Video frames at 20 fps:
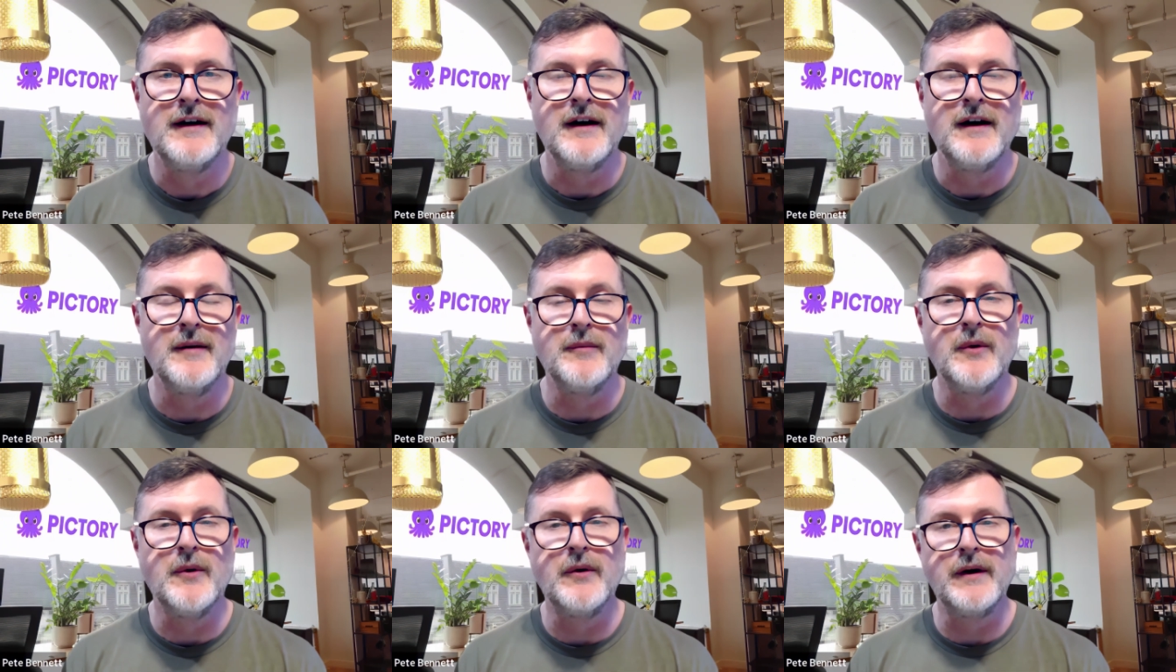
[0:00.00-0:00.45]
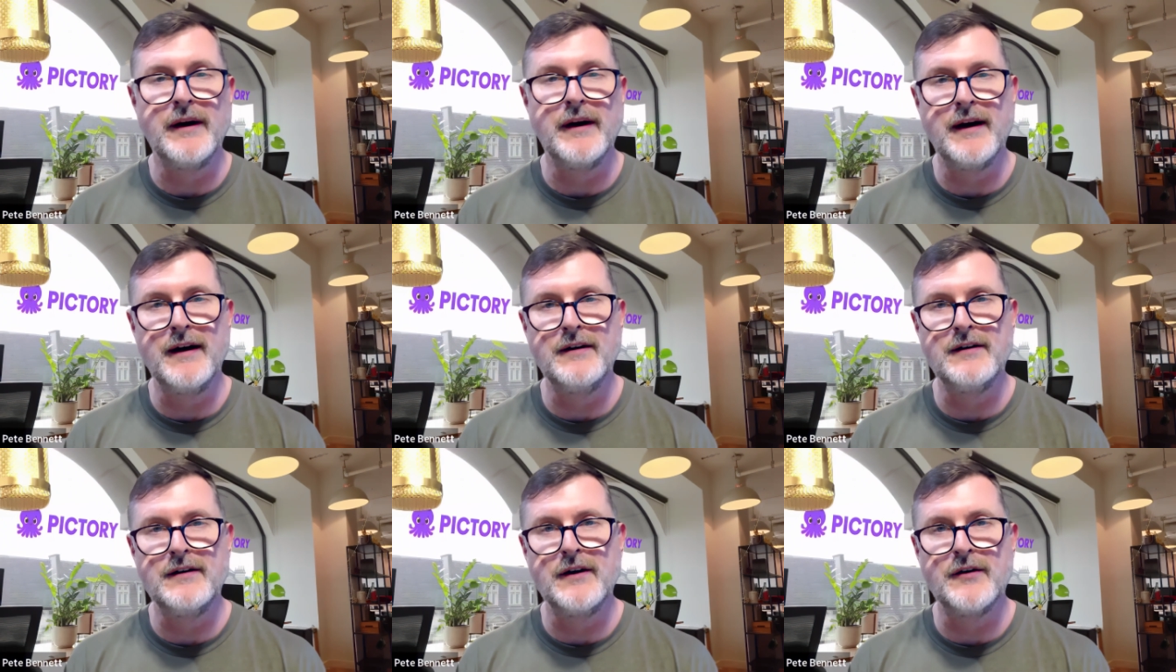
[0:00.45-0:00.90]
and more
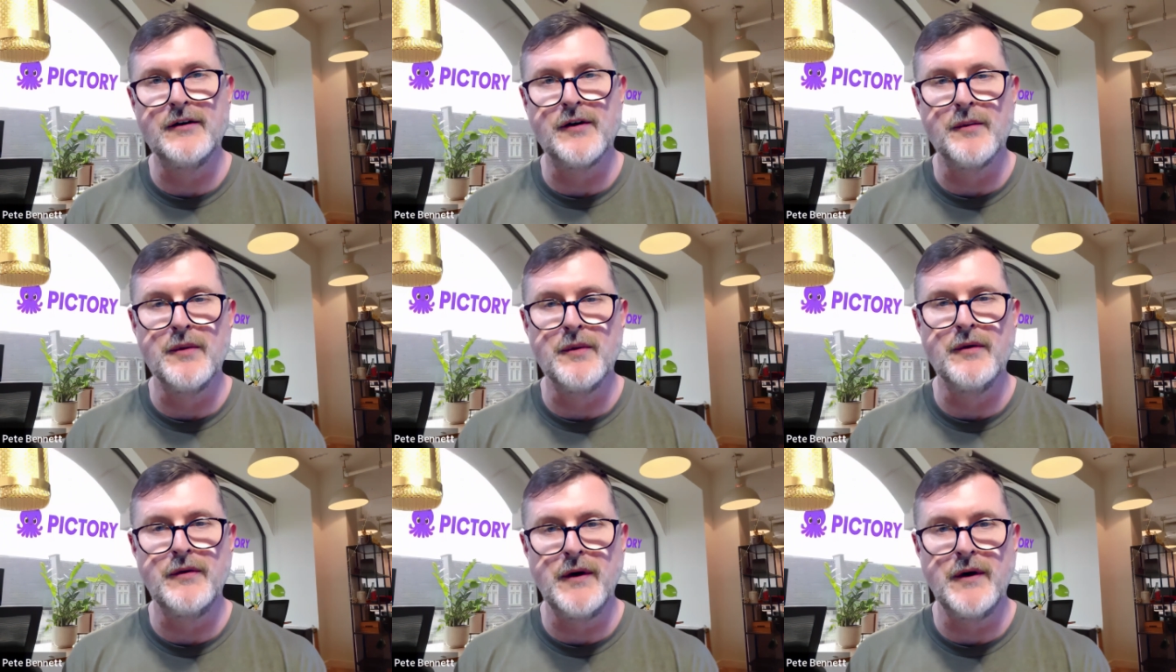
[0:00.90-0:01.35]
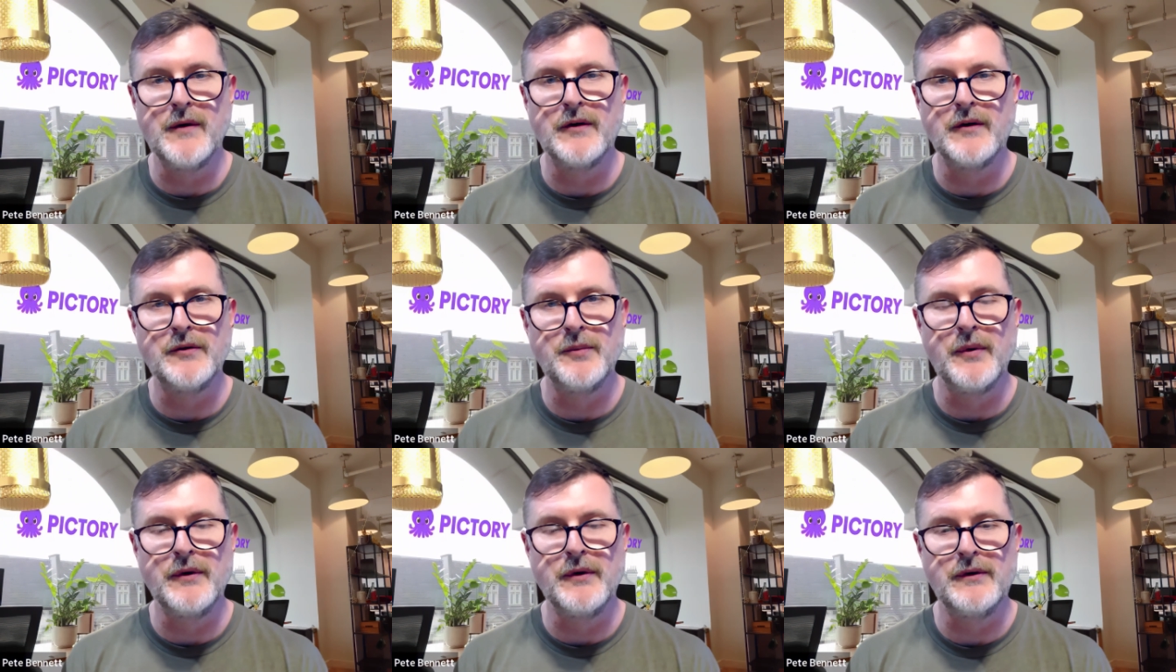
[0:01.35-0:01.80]
engaging from the
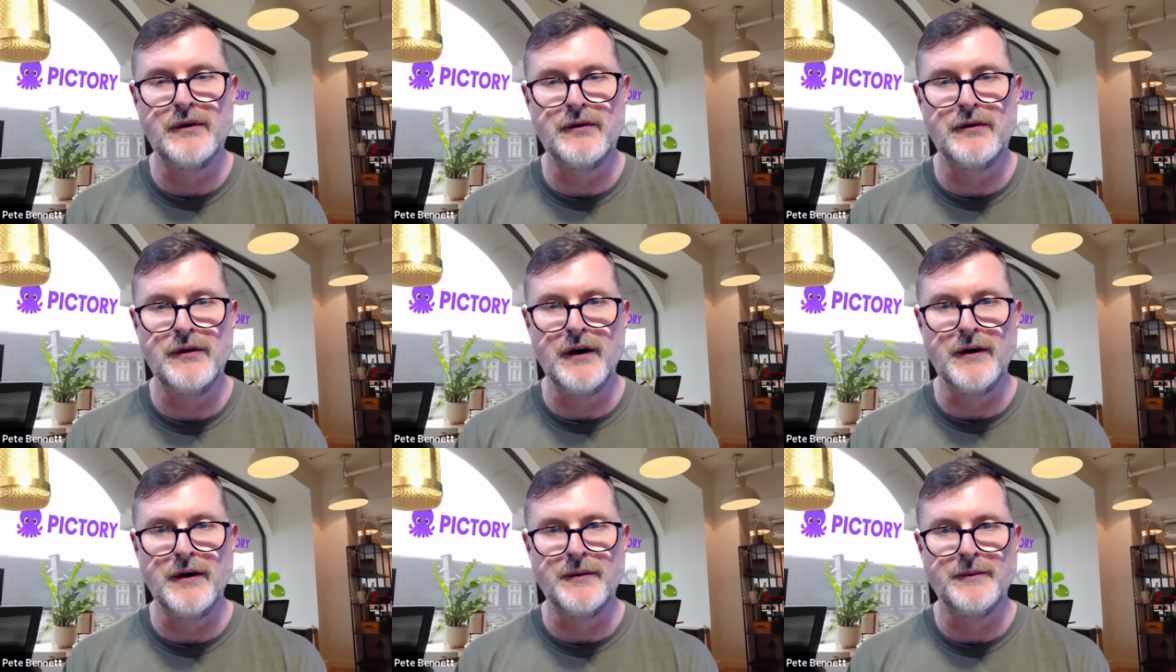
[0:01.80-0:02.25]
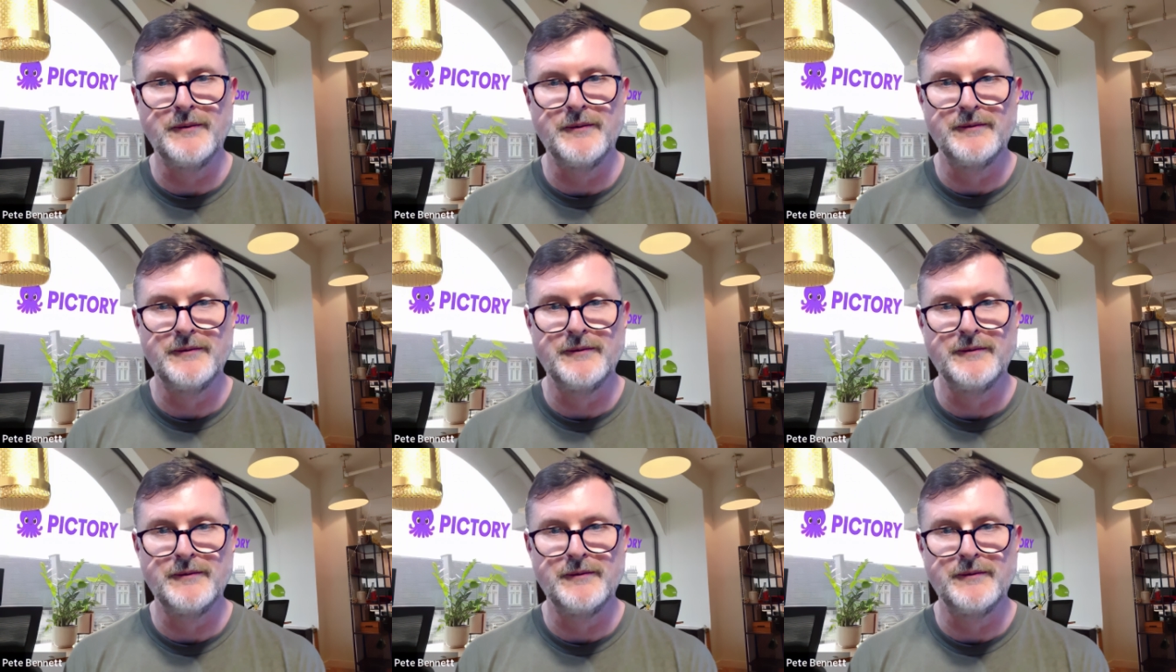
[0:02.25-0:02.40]
viewer's point of view.